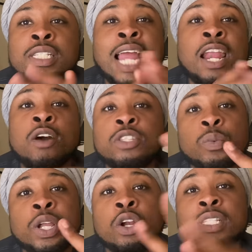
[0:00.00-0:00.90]
Now, those
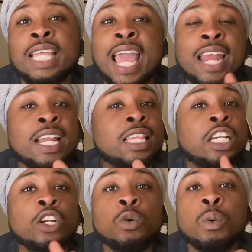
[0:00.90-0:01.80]
three girls didn't have nothing
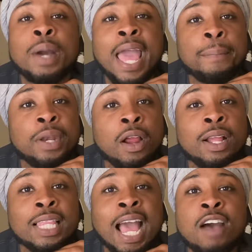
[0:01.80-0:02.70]
to do with what happened to her
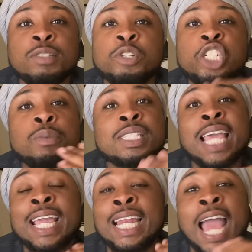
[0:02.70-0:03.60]
at the house, but she was
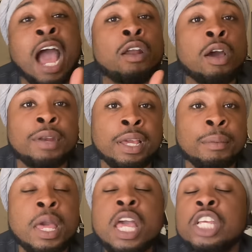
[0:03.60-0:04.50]
taking it out on them.